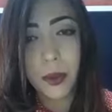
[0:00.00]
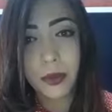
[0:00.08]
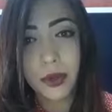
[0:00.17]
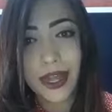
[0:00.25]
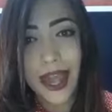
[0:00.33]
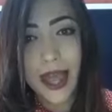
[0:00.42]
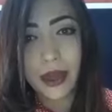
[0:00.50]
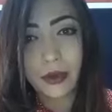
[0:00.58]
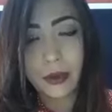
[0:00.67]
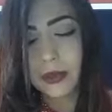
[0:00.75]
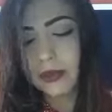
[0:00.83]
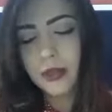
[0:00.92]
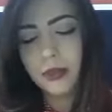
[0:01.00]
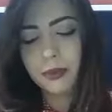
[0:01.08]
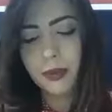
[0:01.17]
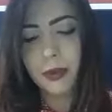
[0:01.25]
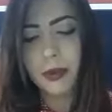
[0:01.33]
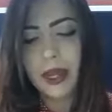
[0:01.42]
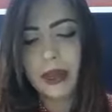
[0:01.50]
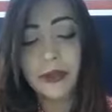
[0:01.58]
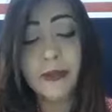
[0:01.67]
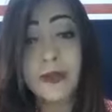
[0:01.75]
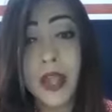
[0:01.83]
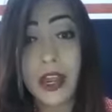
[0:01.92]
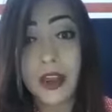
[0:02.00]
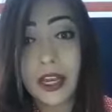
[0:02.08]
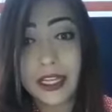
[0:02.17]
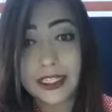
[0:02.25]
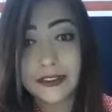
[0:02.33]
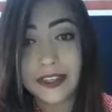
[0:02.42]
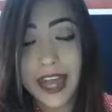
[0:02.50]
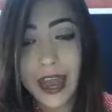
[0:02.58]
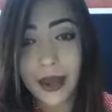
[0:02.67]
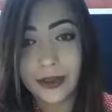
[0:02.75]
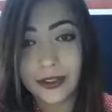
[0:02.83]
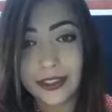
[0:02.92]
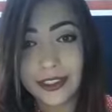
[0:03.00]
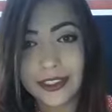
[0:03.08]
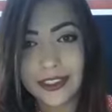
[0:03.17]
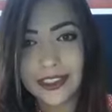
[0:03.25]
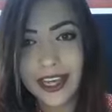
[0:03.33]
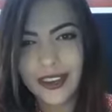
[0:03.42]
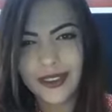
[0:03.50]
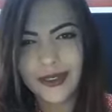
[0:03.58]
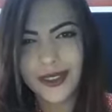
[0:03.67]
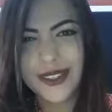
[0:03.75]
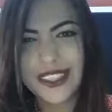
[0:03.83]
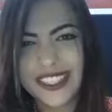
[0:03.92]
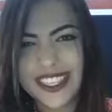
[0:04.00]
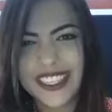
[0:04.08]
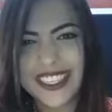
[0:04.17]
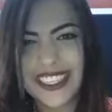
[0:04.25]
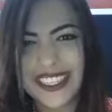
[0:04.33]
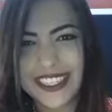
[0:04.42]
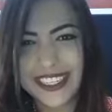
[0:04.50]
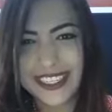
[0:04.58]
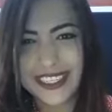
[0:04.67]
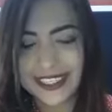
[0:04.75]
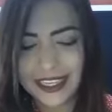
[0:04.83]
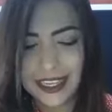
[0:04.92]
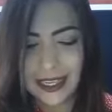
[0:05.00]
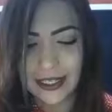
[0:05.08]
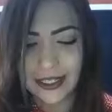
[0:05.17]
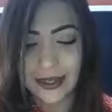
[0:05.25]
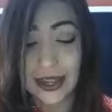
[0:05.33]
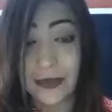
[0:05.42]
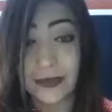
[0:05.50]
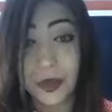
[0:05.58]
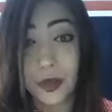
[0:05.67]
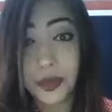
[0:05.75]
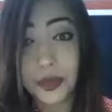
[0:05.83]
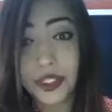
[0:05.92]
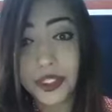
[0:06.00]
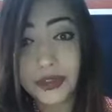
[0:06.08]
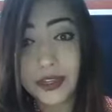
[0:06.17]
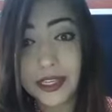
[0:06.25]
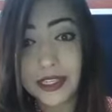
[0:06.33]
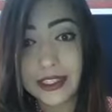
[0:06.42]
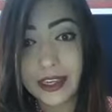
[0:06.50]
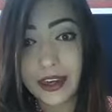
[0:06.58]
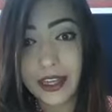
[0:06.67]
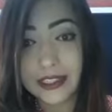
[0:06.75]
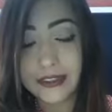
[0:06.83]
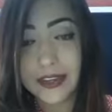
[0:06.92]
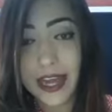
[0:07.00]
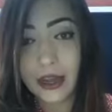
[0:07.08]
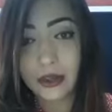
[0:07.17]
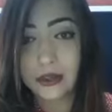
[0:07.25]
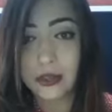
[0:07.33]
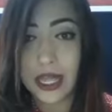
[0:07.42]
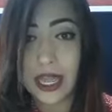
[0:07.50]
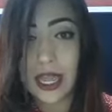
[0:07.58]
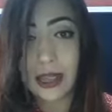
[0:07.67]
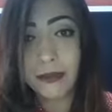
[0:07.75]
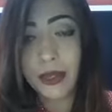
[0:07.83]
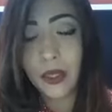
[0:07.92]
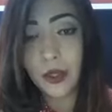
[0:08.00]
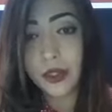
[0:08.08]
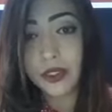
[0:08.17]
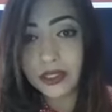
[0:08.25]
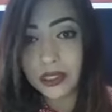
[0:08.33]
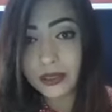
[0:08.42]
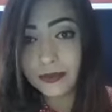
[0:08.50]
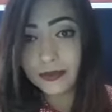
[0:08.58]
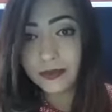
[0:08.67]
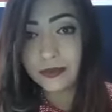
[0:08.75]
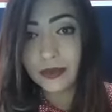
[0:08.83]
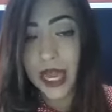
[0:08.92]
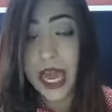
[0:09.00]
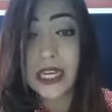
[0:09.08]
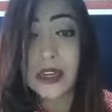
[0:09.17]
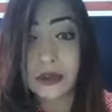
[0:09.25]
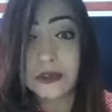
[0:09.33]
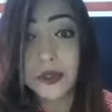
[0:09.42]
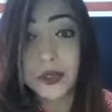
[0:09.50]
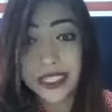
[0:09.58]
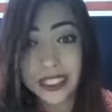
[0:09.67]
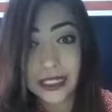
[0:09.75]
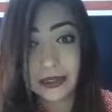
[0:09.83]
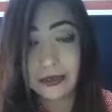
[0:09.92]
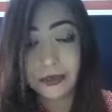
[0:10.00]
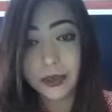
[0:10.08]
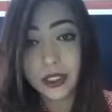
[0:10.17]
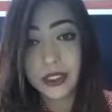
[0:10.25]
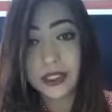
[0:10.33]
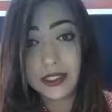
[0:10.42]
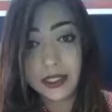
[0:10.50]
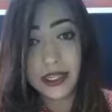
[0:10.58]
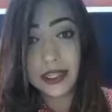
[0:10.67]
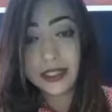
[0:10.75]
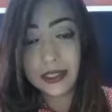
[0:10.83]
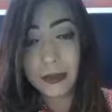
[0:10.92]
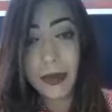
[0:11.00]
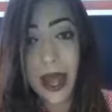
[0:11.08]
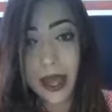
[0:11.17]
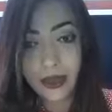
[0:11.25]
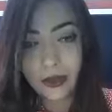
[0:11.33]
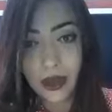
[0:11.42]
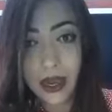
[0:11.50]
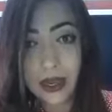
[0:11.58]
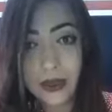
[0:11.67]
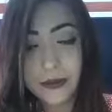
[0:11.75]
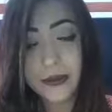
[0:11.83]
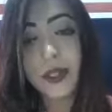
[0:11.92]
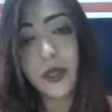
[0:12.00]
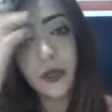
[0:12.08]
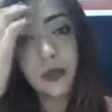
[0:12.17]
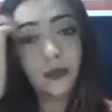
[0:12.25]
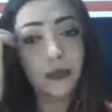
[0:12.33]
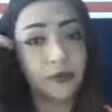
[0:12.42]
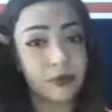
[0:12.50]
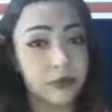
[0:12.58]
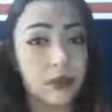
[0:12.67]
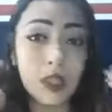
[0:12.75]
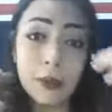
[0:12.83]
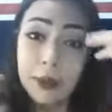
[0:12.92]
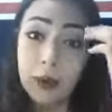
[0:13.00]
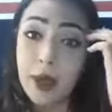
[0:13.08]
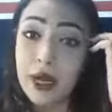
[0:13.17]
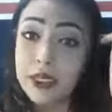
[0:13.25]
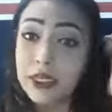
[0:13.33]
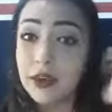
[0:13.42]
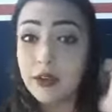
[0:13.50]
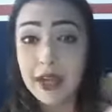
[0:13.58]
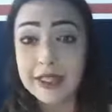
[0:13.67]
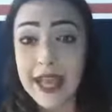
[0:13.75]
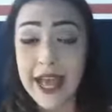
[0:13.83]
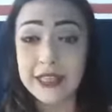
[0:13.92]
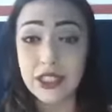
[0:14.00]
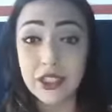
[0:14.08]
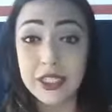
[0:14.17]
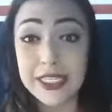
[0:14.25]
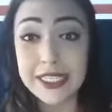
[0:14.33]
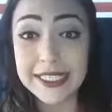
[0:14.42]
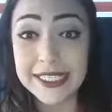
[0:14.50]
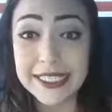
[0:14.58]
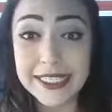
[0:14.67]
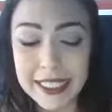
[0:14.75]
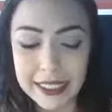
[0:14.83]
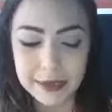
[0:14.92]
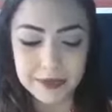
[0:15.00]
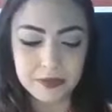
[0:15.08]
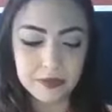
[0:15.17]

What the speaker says: proper noun? Oh, not a proper noun, a collective noun. That confuses it, doesn't it? So yeah, which one do you think it's a collective noun? A, B, or C? I'd go for C, because C is a pile, right? So number 1, the correct answer is C.